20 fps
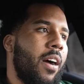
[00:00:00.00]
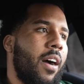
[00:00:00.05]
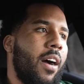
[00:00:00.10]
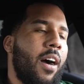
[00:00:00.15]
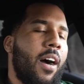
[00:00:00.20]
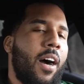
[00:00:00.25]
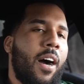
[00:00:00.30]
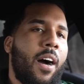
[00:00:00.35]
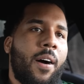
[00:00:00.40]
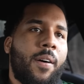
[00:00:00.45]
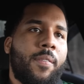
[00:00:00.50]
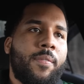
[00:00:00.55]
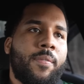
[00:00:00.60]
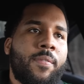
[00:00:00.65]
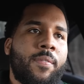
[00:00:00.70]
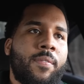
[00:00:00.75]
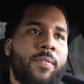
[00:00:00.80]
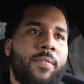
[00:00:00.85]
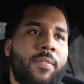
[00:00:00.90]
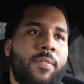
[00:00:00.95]

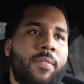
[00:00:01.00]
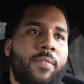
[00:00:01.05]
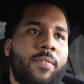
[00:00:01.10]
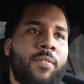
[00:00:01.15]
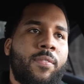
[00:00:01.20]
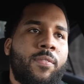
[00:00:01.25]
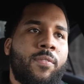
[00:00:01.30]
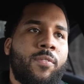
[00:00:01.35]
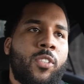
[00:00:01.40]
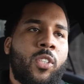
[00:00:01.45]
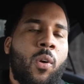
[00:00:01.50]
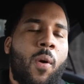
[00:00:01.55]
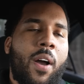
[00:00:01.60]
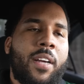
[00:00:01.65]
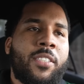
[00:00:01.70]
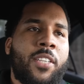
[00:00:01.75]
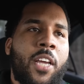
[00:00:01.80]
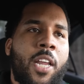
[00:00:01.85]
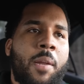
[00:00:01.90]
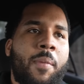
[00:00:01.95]
So I
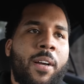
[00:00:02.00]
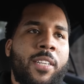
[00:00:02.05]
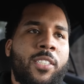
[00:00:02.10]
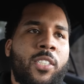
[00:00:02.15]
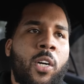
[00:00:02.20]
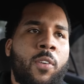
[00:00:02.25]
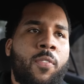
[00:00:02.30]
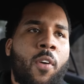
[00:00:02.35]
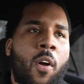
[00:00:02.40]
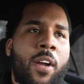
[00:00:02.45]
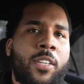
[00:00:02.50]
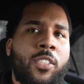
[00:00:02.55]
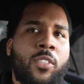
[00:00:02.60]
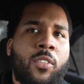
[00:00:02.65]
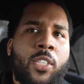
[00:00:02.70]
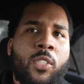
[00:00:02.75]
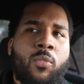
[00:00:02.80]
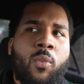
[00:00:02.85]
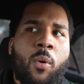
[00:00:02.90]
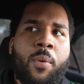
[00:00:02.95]
say to myself, all right, so
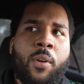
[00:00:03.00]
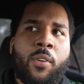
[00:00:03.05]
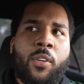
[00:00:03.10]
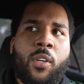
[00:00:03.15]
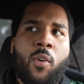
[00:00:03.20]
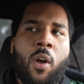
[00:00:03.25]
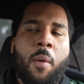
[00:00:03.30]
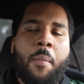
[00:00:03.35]
this is what we're going to do.